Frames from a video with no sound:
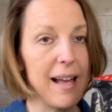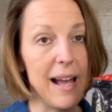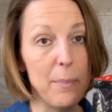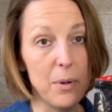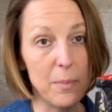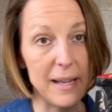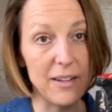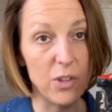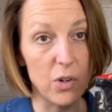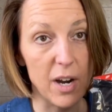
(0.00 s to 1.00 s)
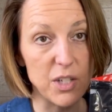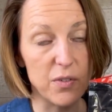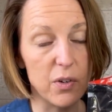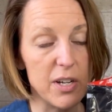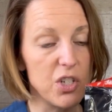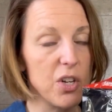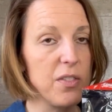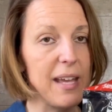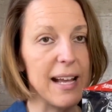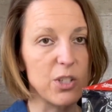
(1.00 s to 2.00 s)
I put mine in the garage fridge,
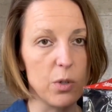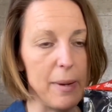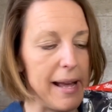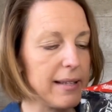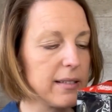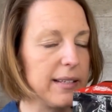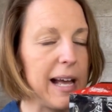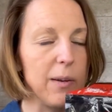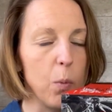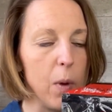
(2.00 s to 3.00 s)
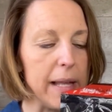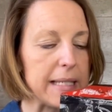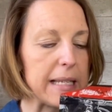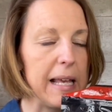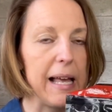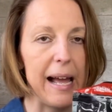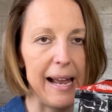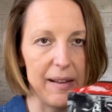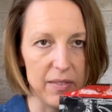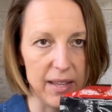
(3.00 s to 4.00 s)
the extra bags, not what I
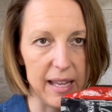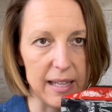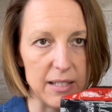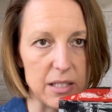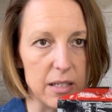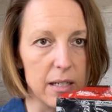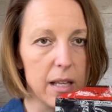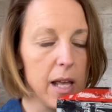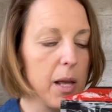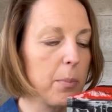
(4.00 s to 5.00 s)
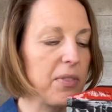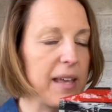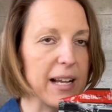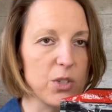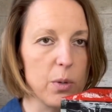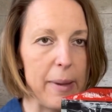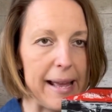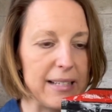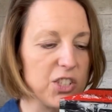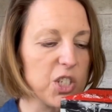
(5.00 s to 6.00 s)
have in the canister, but the extra
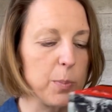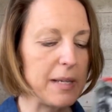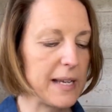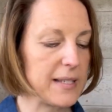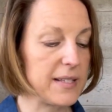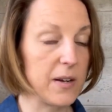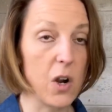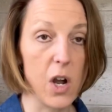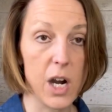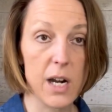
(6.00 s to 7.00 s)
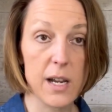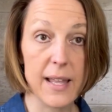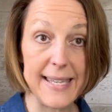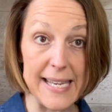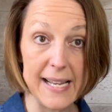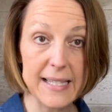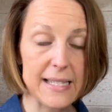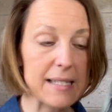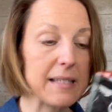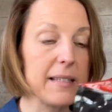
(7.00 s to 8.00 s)
bags, just because there are
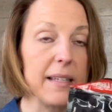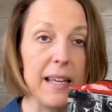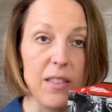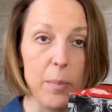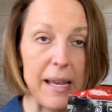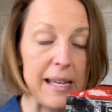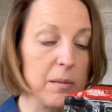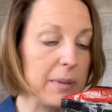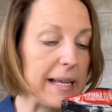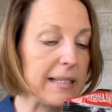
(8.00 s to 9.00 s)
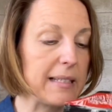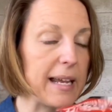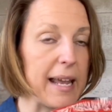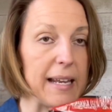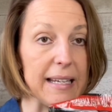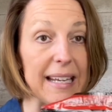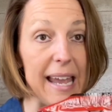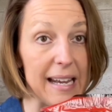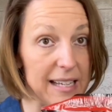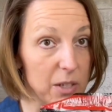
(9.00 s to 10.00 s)
nuts in the baking blend and it
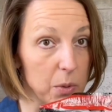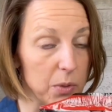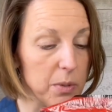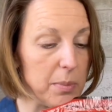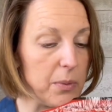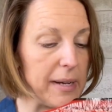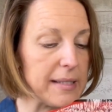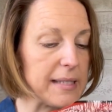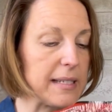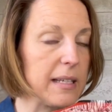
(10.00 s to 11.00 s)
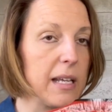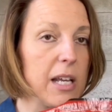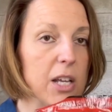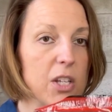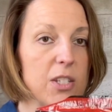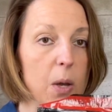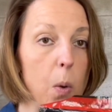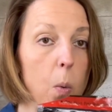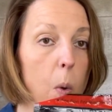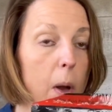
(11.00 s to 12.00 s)
can get old, be rancid. So
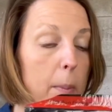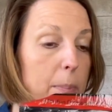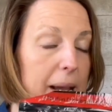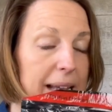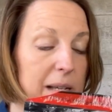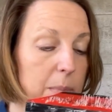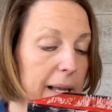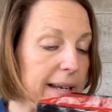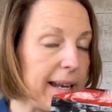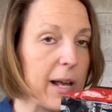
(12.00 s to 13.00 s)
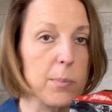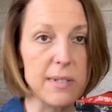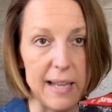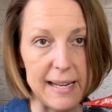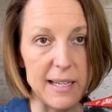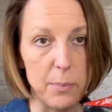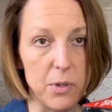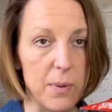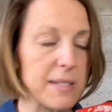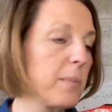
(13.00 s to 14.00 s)
baking blend helps lighten up your
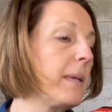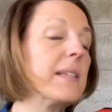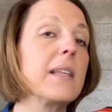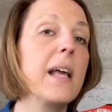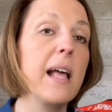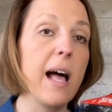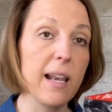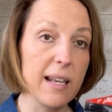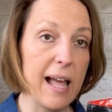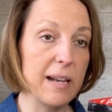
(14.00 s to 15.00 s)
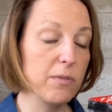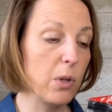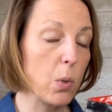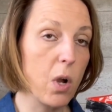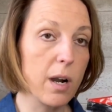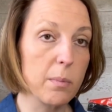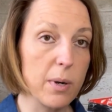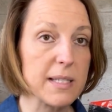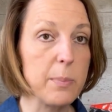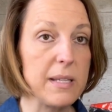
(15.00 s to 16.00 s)
recipes. A lot of low carb
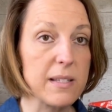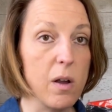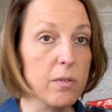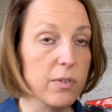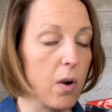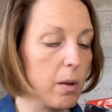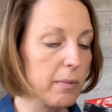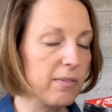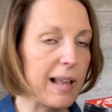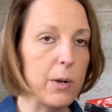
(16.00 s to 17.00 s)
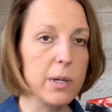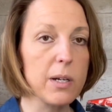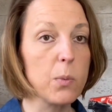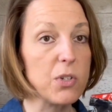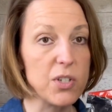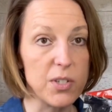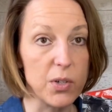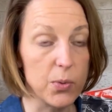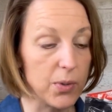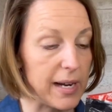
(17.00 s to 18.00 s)
recipes call for almond flour, which is a
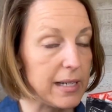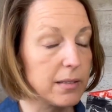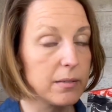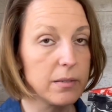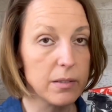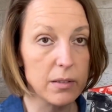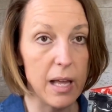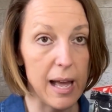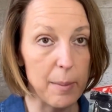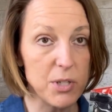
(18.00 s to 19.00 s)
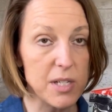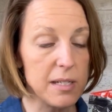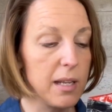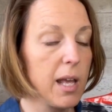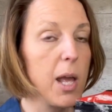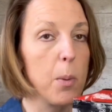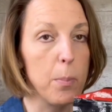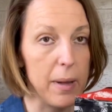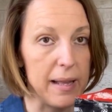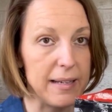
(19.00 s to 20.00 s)
great option,
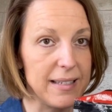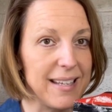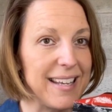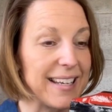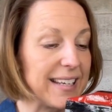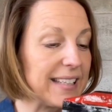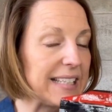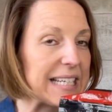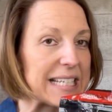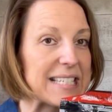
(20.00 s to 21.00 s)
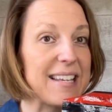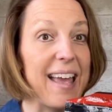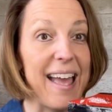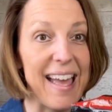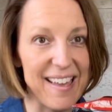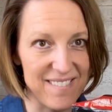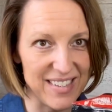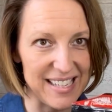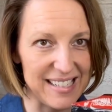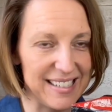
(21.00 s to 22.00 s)
but it can get
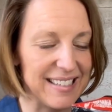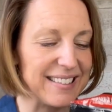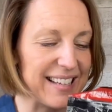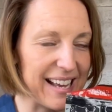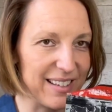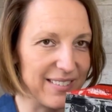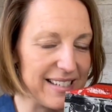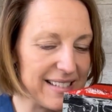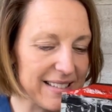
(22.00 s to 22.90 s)
heavy in calories.